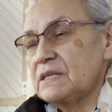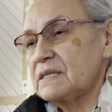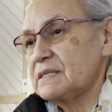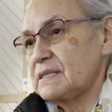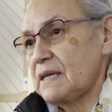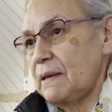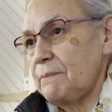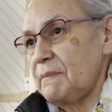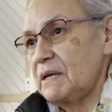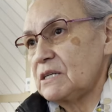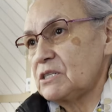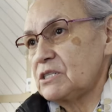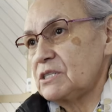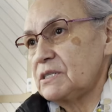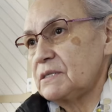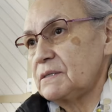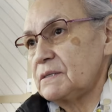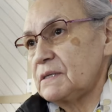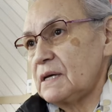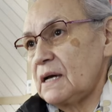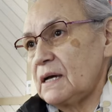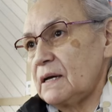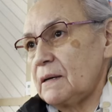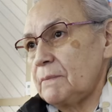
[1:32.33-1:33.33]
as I mentioned,
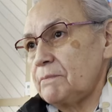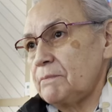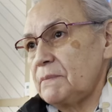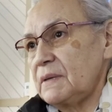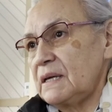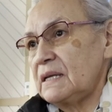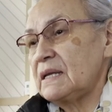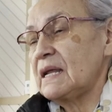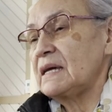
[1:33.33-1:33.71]
in